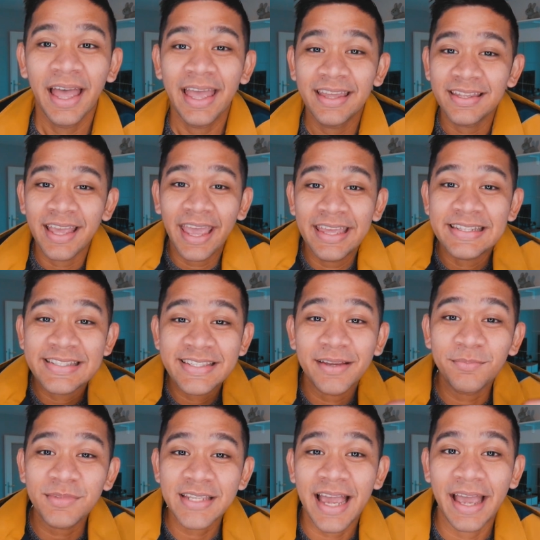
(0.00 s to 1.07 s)
and, and
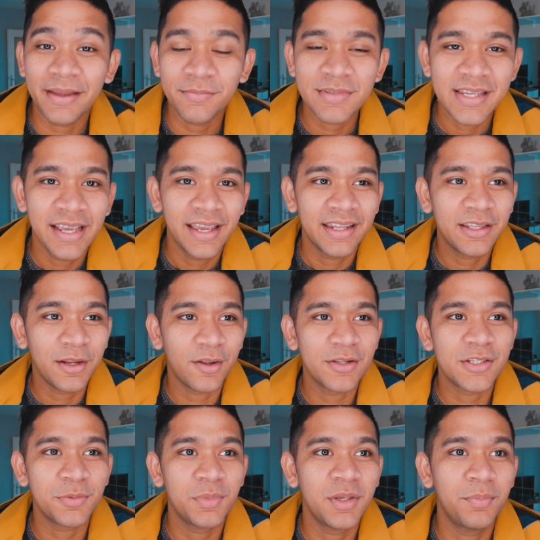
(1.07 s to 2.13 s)
sometimes it could
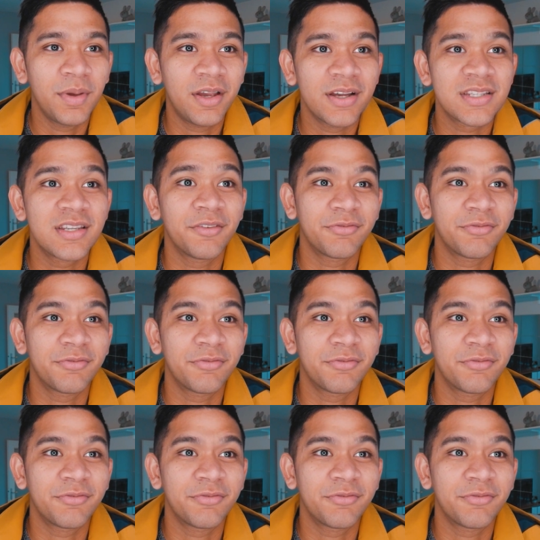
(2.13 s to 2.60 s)
also be because